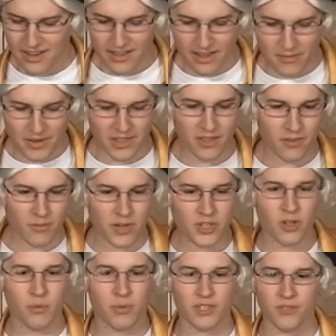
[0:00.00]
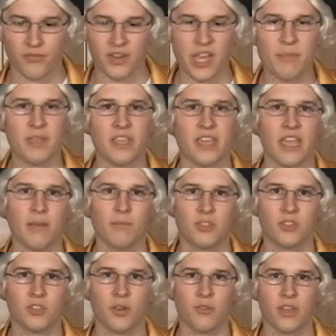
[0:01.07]
I mean, the original was a family game,
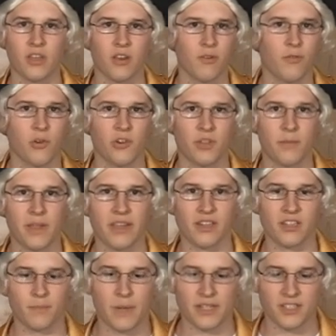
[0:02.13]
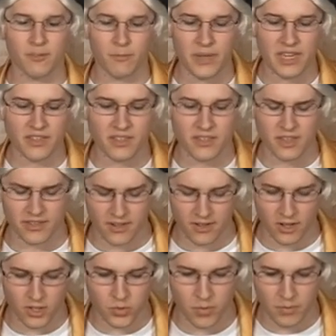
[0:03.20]
so they could afford to make expensive pieces because
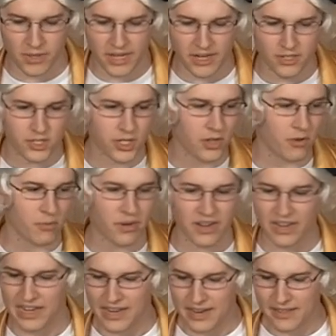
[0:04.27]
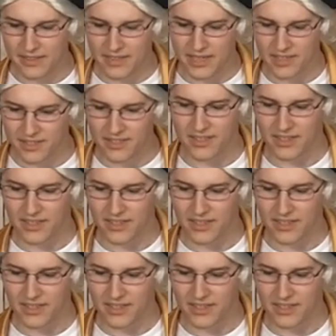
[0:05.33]
adults were playing too. But this